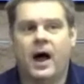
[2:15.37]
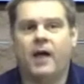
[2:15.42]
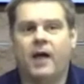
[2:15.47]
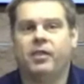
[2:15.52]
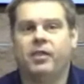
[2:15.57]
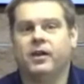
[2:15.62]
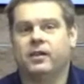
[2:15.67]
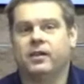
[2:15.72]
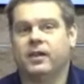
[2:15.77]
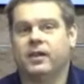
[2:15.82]
I
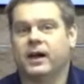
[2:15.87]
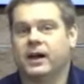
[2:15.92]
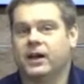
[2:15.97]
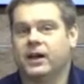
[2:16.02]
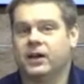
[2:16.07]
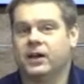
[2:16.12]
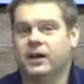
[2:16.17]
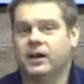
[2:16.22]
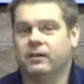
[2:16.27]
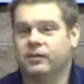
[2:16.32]
think that
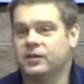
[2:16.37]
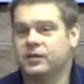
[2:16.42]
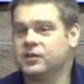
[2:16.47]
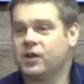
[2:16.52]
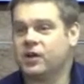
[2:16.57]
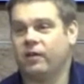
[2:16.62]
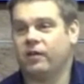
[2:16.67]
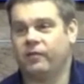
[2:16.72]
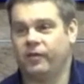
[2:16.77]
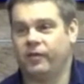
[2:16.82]
can give
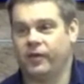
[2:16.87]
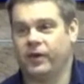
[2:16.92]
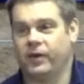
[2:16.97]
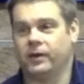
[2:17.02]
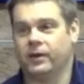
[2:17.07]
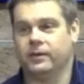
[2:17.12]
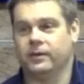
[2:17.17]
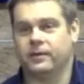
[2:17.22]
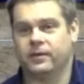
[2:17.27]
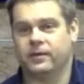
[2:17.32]
us
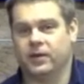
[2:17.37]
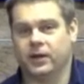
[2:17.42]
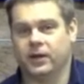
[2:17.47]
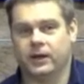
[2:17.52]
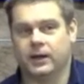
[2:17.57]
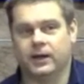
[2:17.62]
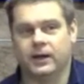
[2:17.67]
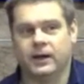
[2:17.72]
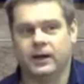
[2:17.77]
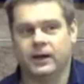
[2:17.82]
confidence
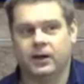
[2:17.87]
that,